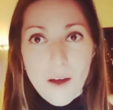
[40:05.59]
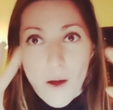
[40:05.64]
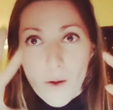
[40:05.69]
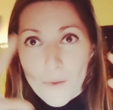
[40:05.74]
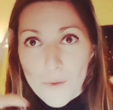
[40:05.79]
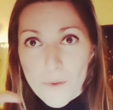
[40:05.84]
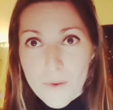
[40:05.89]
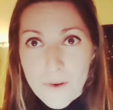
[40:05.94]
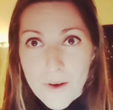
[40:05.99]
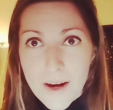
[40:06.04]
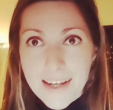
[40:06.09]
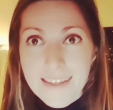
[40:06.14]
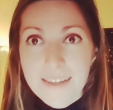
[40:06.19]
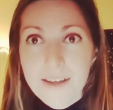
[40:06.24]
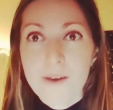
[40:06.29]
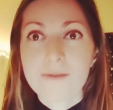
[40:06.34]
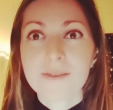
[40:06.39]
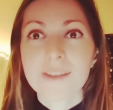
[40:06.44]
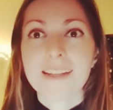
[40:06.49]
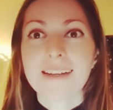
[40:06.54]
right
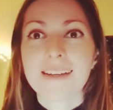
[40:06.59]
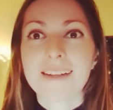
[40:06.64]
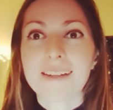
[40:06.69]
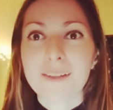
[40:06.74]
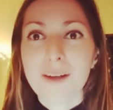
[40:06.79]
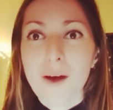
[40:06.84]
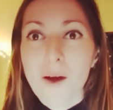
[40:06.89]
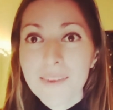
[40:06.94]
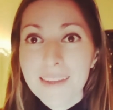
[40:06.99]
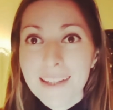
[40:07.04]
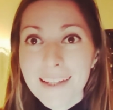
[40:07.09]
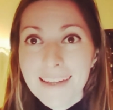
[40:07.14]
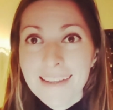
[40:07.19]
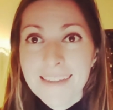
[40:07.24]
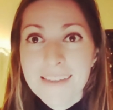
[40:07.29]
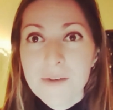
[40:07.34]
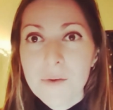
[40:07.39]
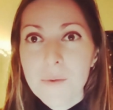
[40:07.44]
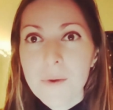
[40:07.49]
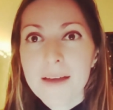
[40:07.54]
over there on the
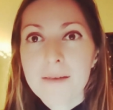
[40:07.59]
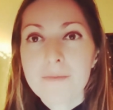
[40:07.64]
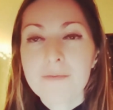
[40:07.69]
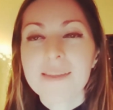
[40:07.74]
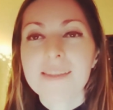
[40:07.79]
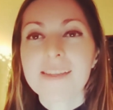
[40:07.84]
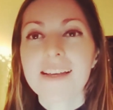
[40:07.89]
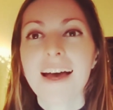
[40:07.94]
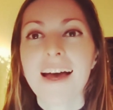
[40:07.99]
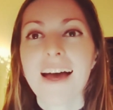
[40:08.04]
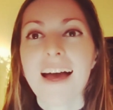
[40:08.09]
interwebs.